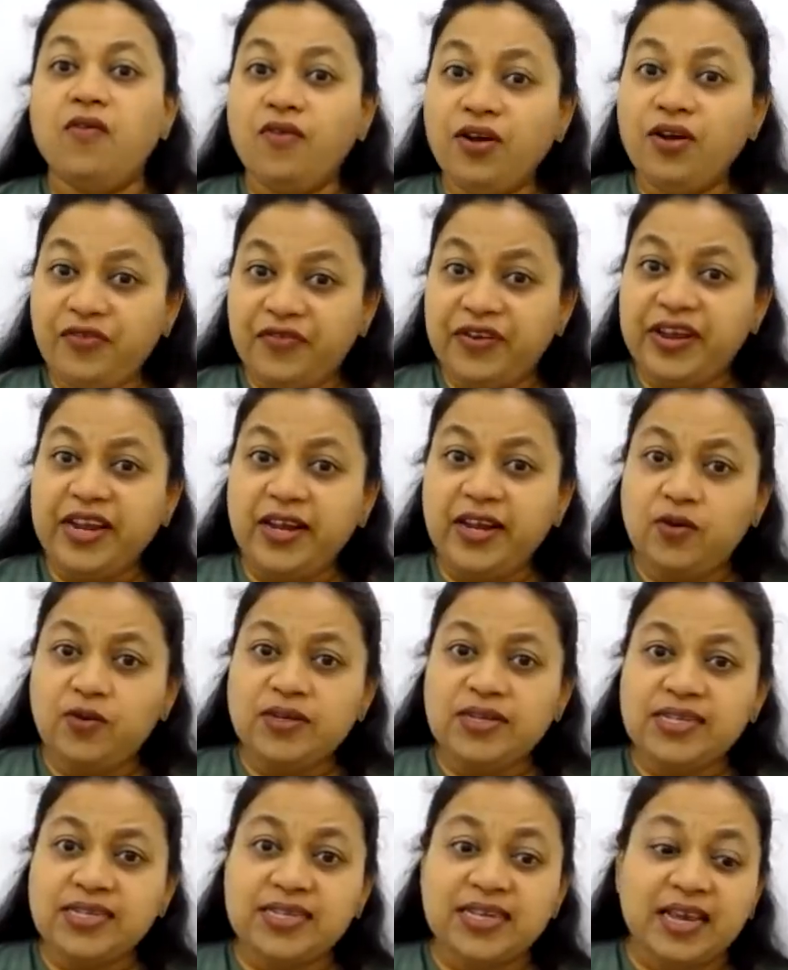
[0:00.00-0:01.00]
What we
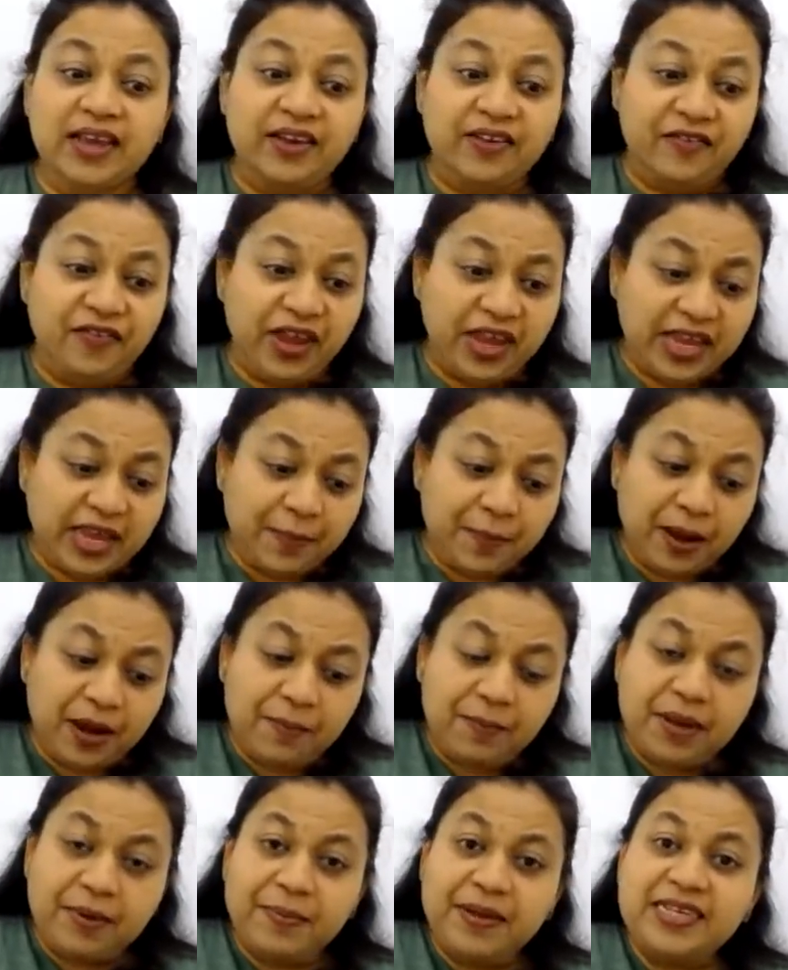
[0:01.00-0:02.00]
do is we keep
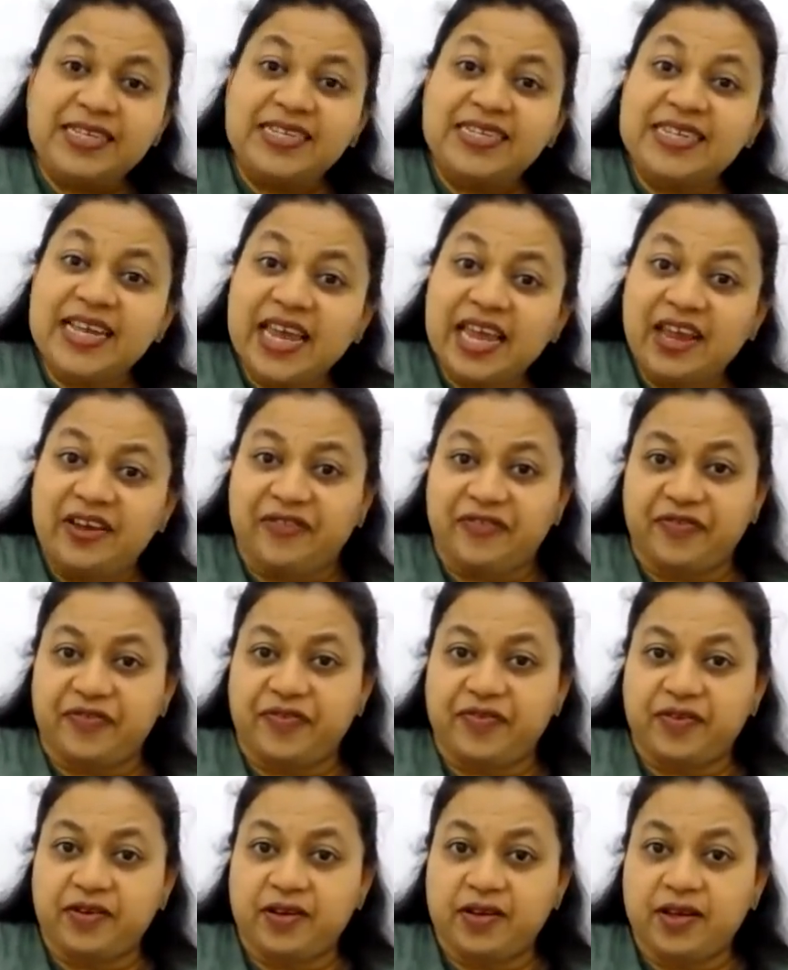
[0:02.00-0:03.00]
our babies
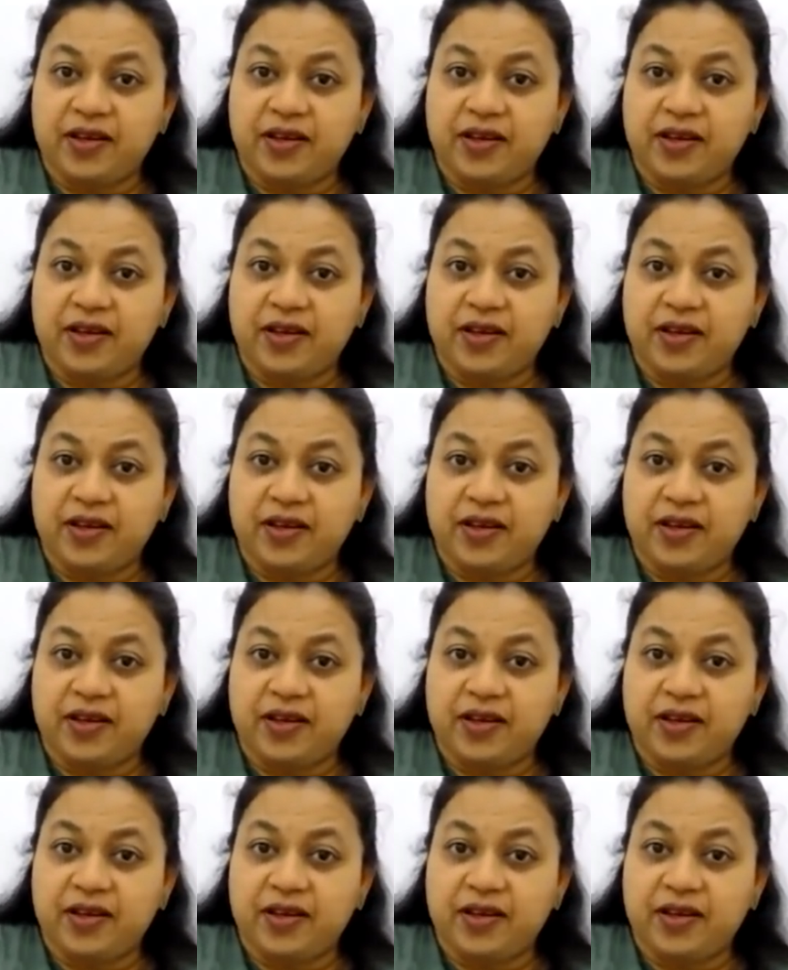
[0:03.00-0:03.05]
safe.